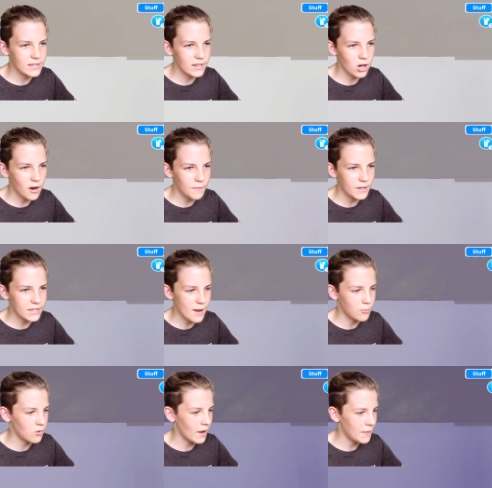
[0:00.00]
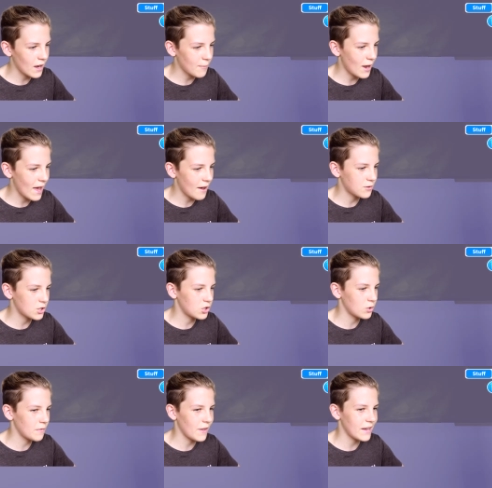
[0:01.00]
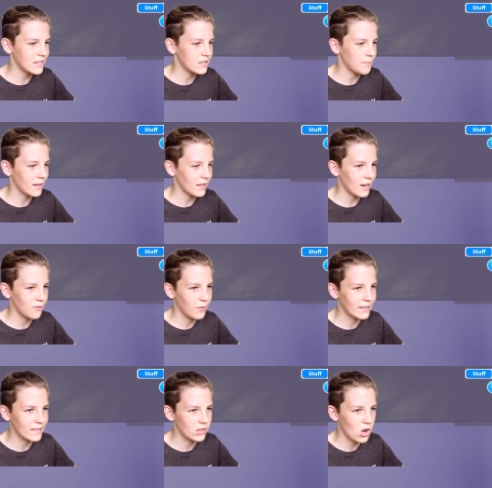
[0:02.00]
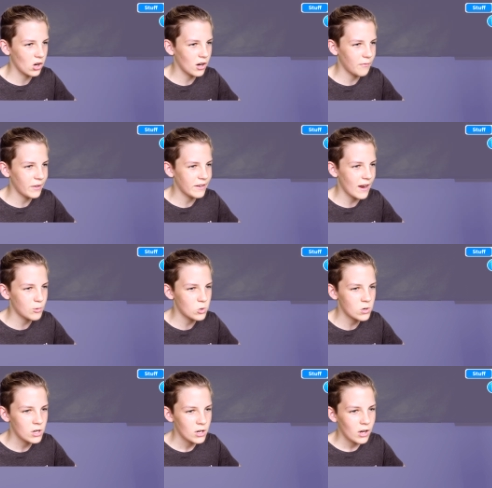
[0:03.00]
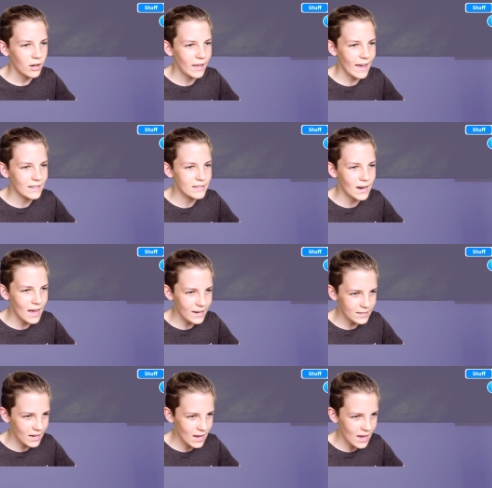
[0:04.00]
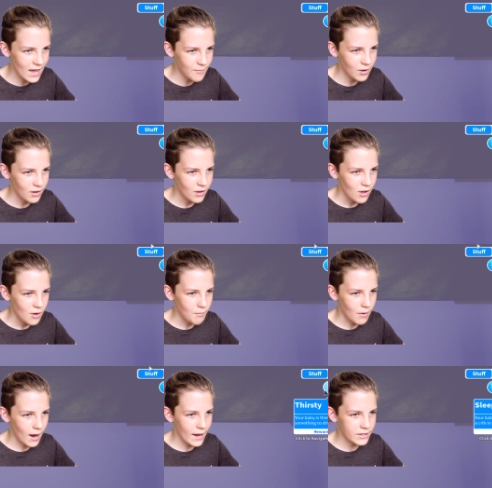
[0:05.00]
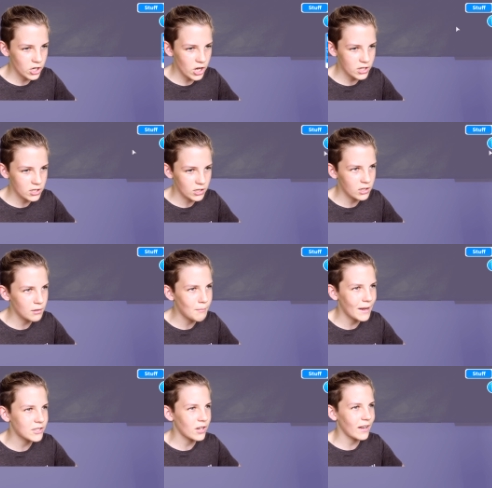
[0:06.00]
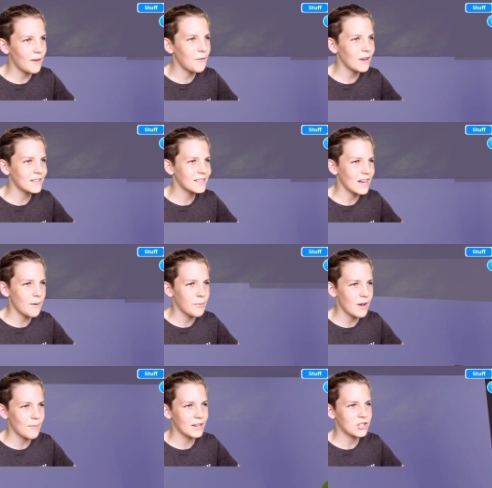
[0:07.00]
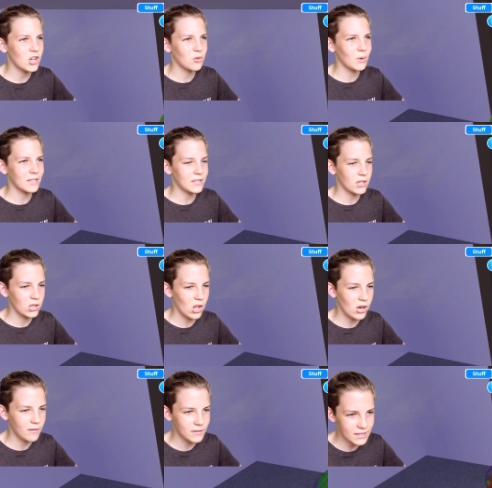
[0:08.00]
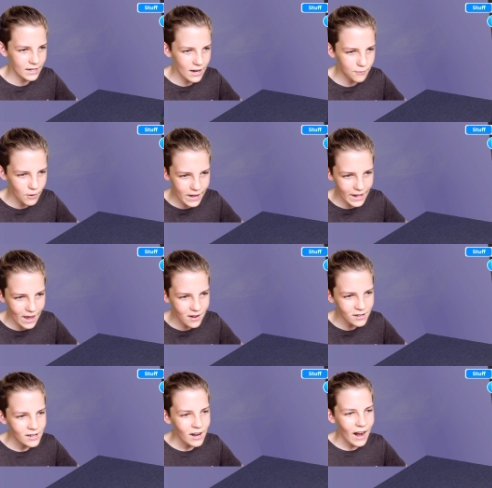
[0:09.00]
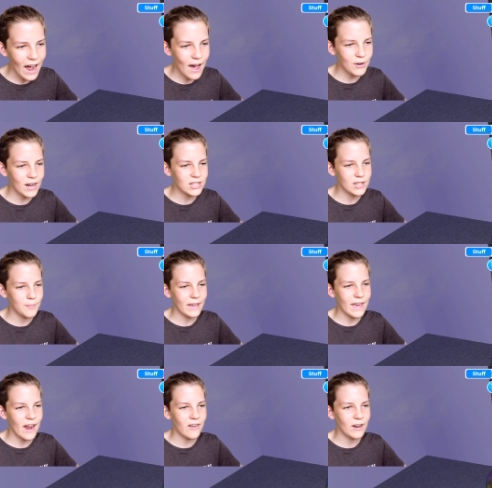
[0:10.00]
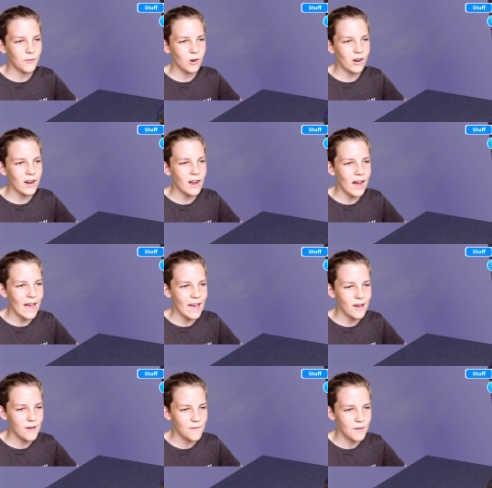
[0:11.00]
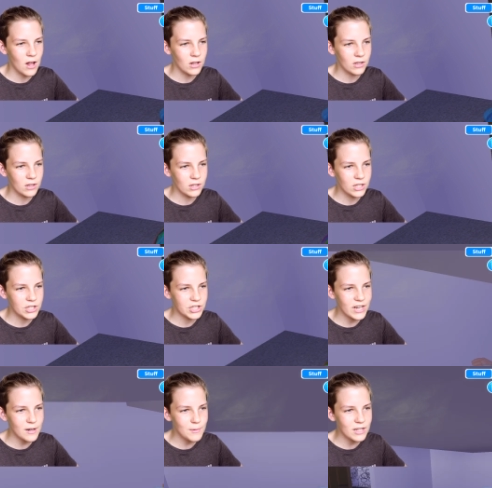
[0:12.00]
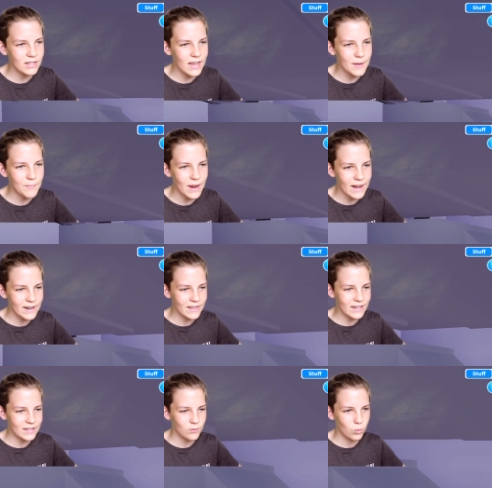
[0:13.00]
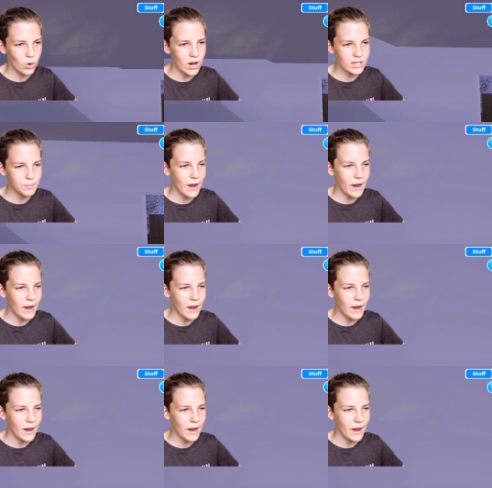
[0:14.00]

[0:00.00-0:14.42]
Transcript: is a coffee table. I think I might have two of these to make like a really long coffee table. Okay, it's nighttime. My turtle, if you can see up here, my turtle wants a lot of stuff right now. I haven't actually been caring for it. I have legitimately been the worst